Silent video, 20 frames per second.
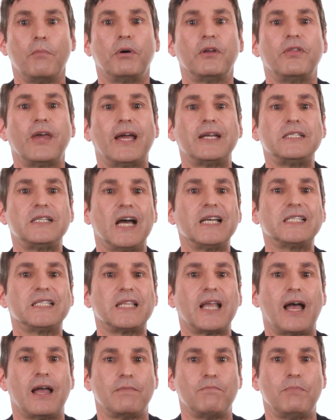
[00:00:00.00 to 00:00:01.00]
but that does
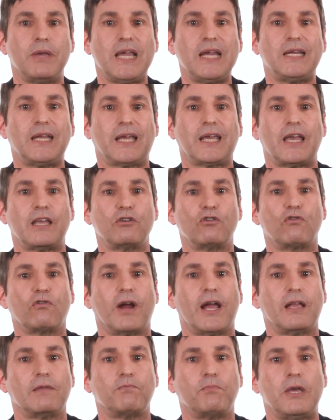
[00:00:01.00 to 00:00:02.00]
not mean it can
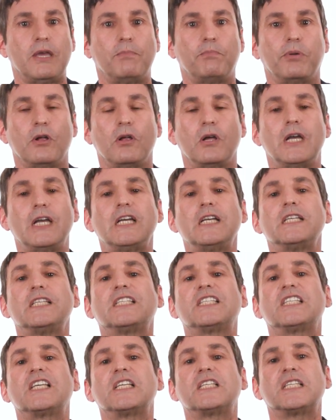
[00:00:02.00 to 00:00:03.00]
grant people
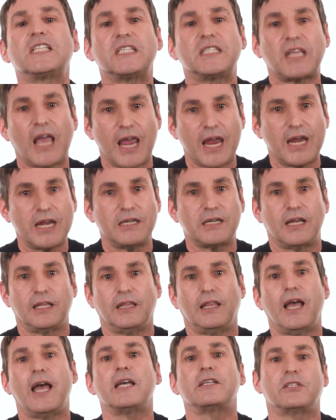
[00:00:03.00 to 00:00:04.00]
sustained
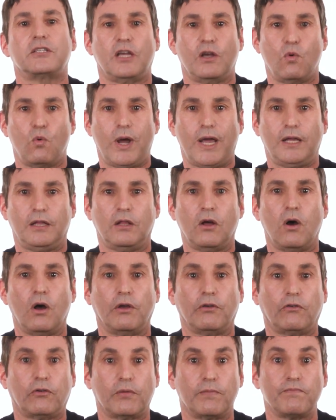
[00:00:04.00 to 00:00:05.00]
and lasting weight
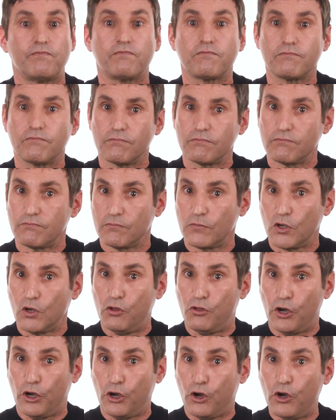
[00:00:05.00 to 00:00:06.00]
loss.
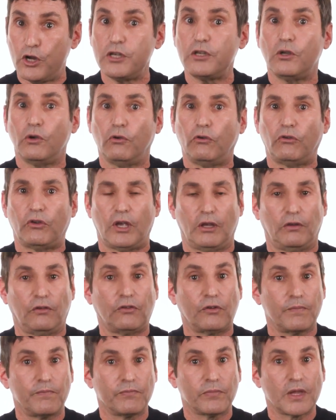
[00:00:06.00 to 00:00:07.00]
The good news
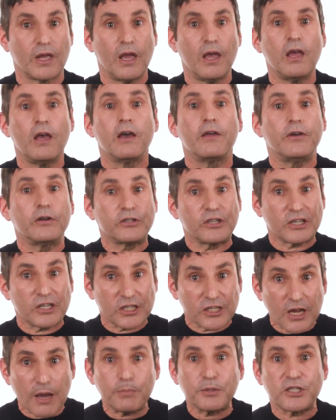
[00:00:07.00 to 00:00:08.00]
is there's a
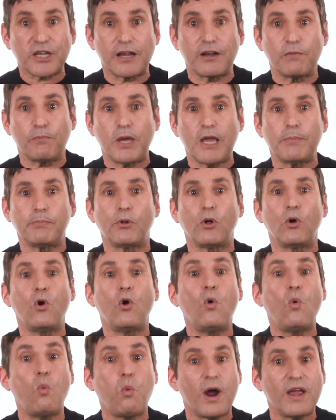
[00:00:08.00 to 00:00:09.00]
subset of people
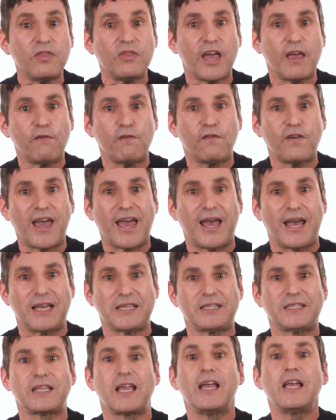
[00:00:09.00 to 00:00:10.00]
who, when they
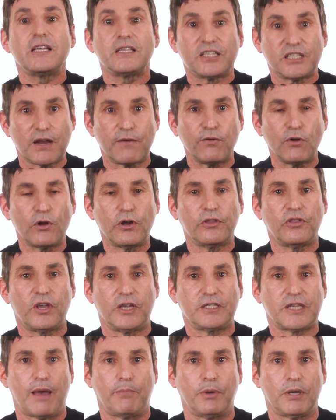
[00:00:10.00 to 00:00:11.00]
fast, several good
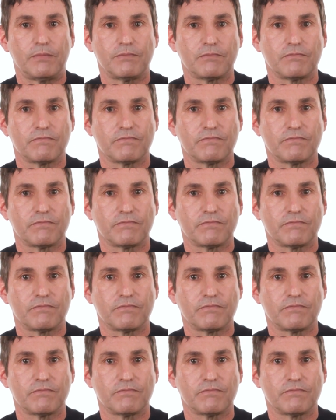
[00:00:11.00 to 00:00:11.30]
things happen.